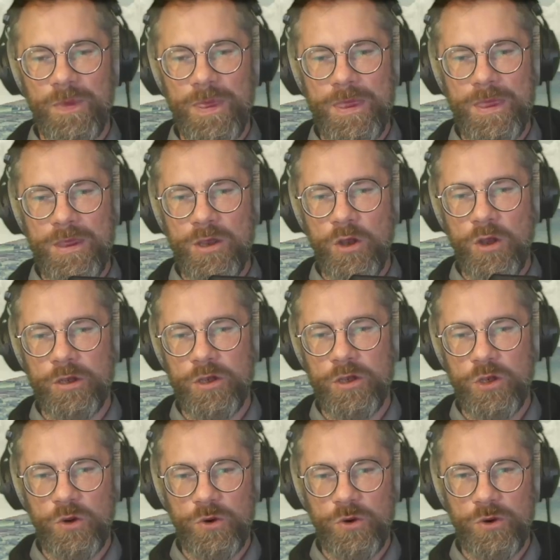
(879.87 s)

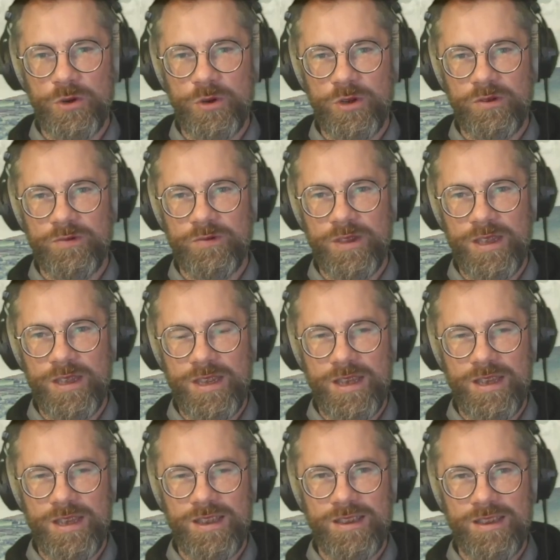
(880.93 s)
connoisseurs of the
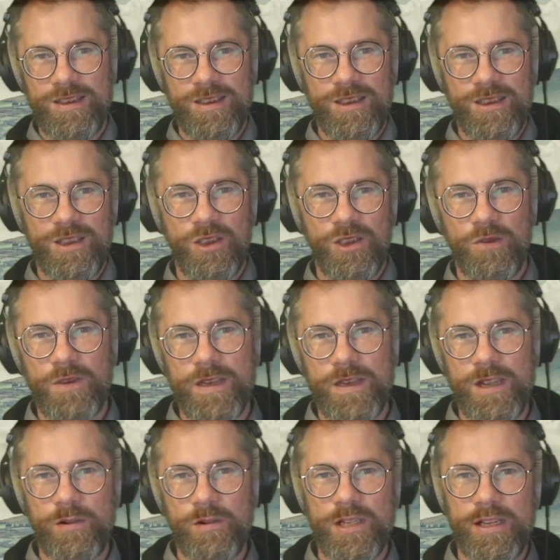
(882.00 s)

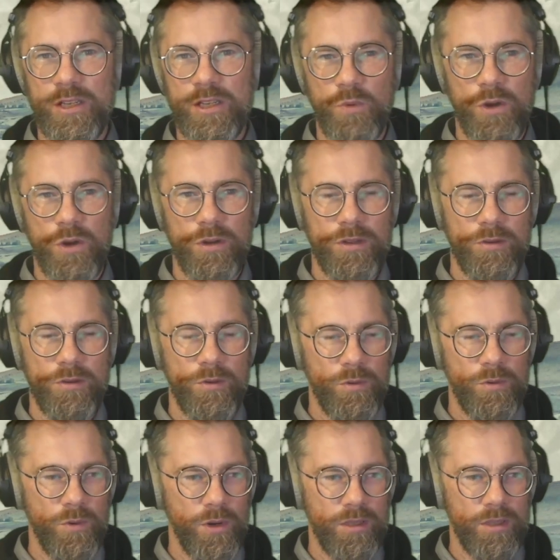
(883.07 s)
linguistics world.